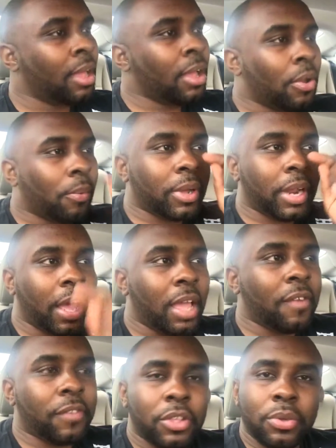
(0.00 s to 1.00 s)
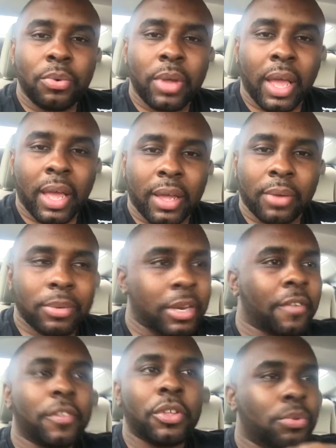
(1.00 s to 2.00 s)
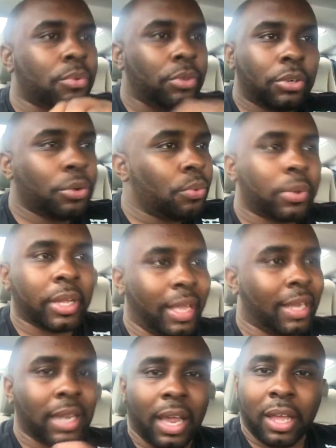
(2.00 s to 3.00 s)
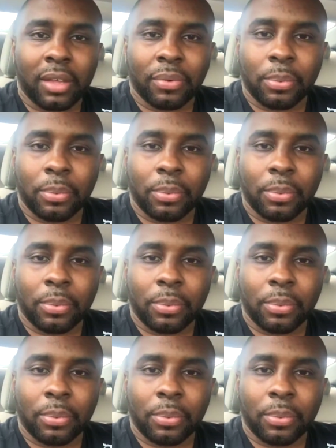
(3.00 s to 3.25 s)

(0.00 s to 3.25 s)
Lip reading: Whatever you got, whatever you doing in life,